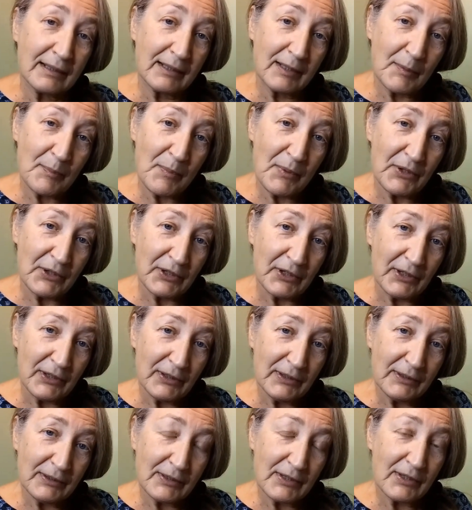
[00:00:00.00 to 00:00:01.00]
The
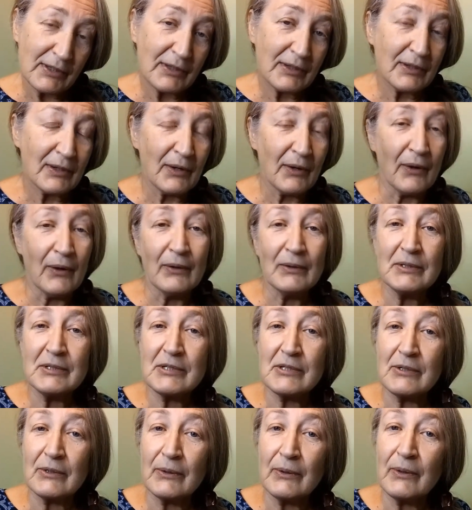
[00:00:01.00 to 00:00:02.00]
pearl
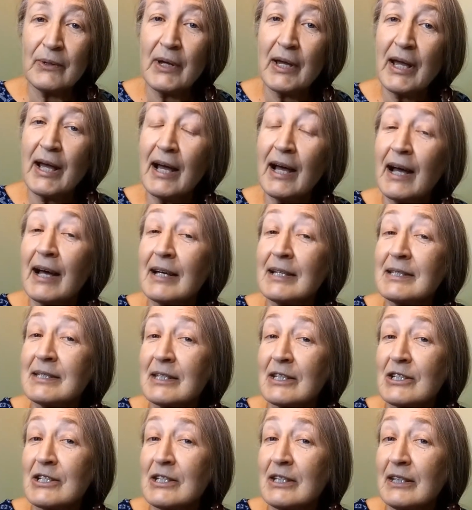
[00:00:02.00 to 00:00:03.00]
also
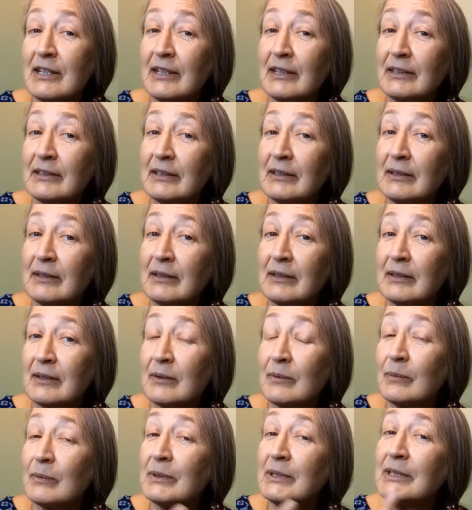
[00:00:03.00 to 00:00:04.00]
associated
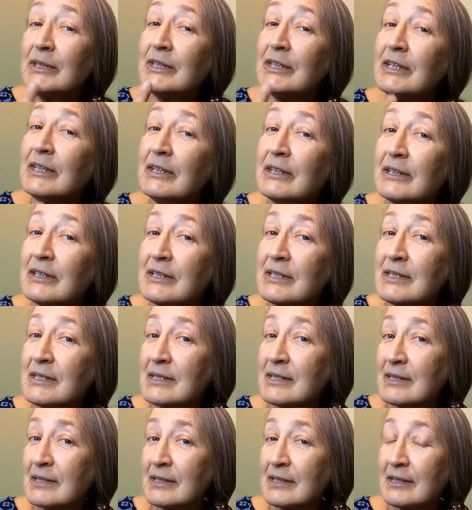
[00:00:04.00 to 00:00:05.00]
with
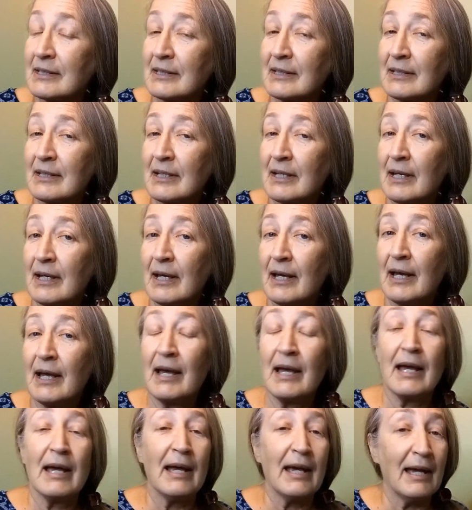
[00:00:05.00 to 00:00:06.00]
tears.
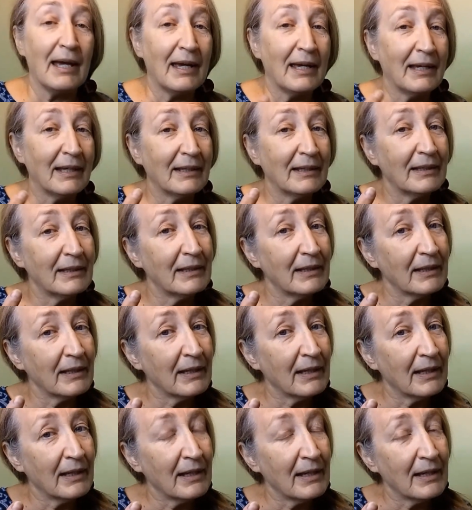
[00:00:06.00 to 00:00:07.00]
And
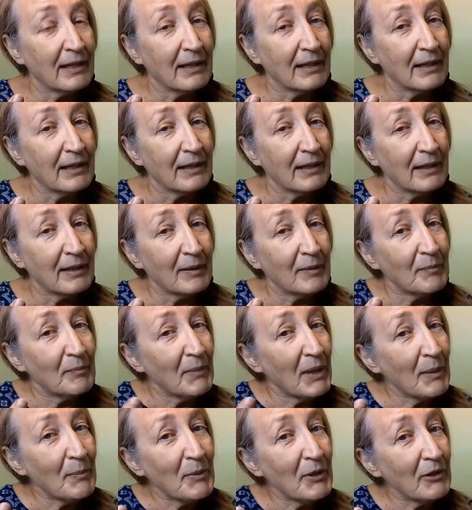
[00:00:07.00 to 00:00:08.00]

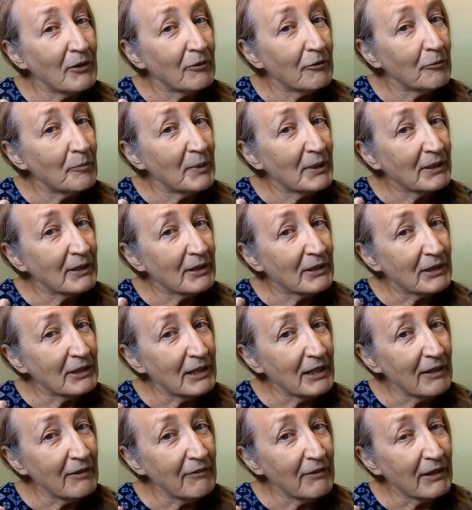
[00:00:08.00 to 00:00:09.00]
maybe you've been
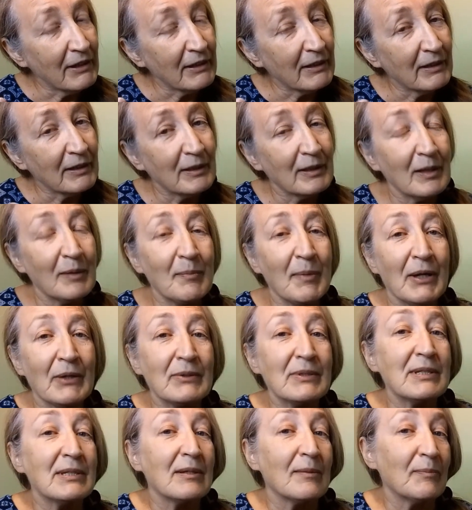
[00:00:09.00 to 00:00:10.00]
grieving
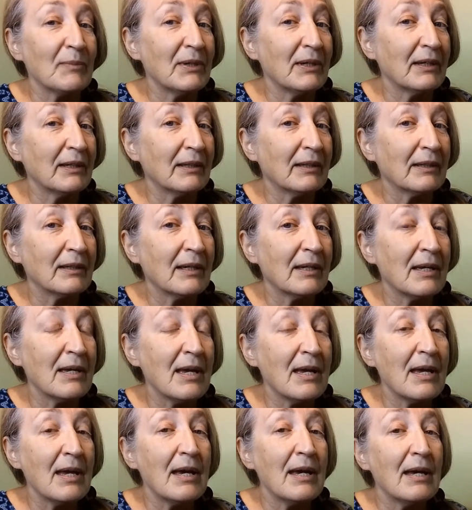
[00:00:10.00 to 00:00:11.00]
about something,
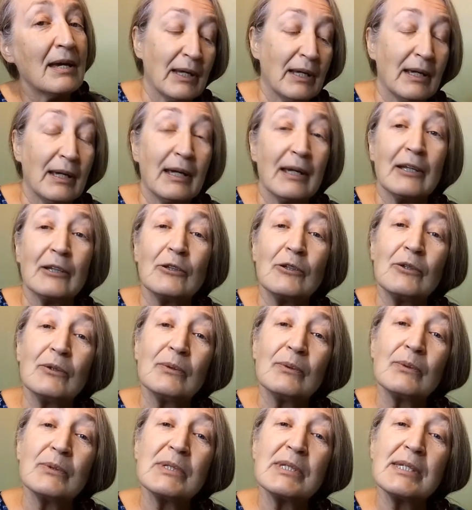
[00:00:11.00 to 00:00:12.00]
and
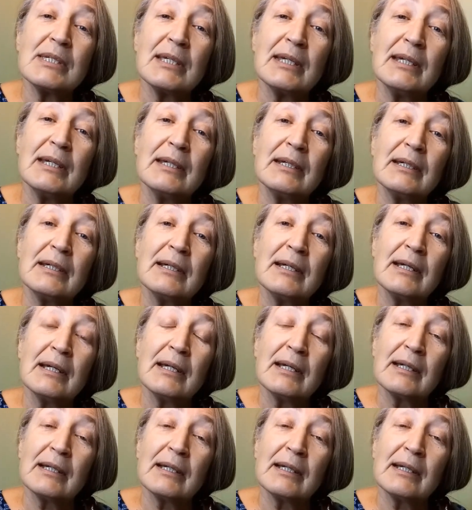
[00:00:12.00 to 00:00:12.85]
you seeing